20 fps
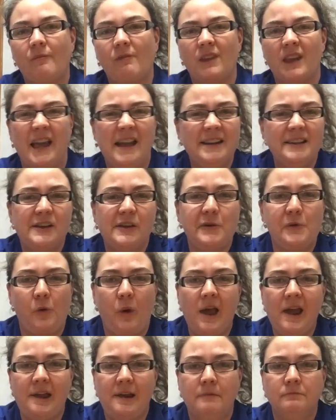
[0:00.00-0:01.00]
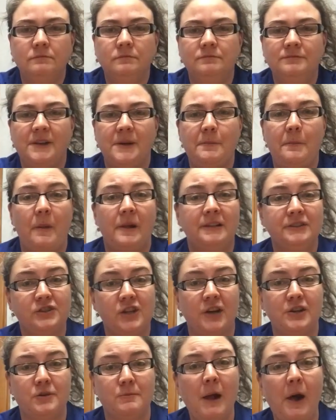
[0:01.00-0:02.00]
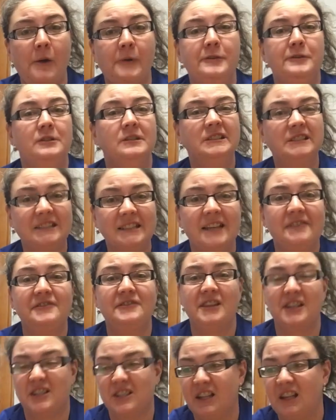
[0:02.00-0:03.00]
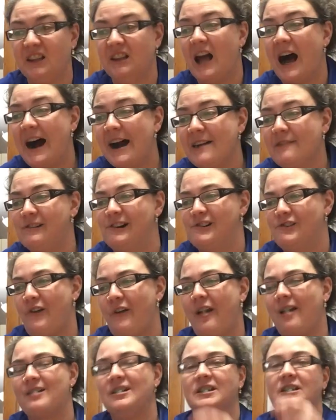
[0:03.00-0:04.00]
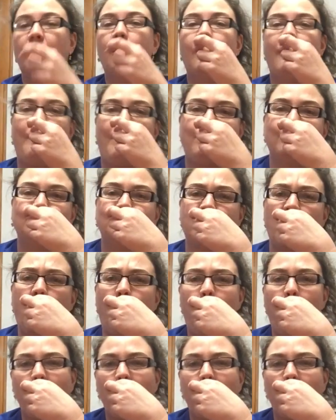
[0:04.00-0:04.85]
any other way than inside your mouth. You need to get the saliva to get it going. So